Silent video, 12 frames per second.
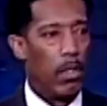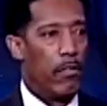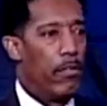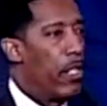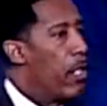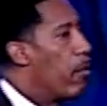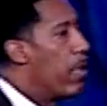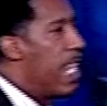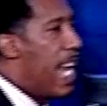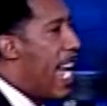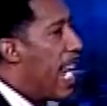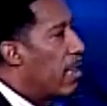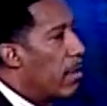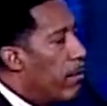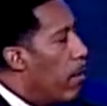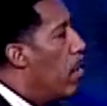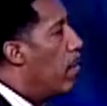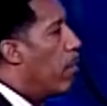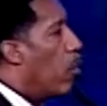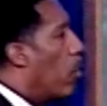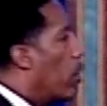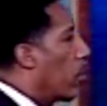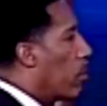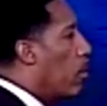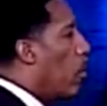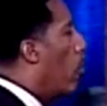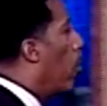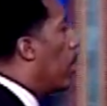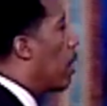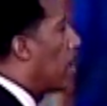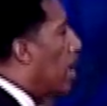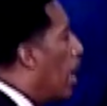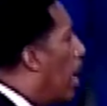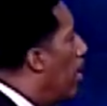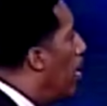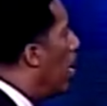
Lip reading: Very active force. Glory to God.